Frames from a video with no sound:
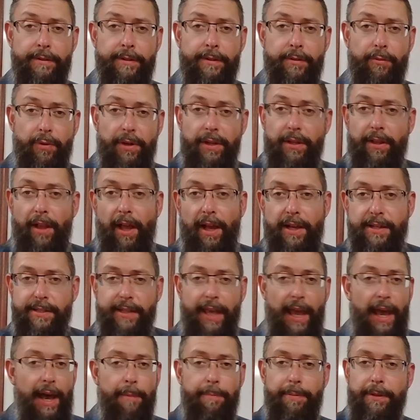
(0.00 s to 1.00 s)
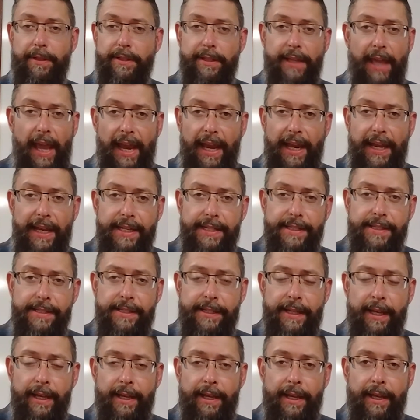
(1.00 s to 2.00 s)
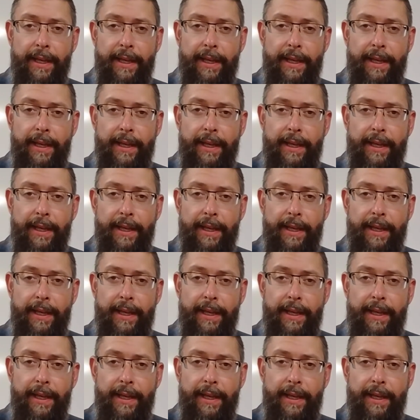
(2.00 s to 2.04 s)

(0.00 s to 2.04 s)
realize capital gains,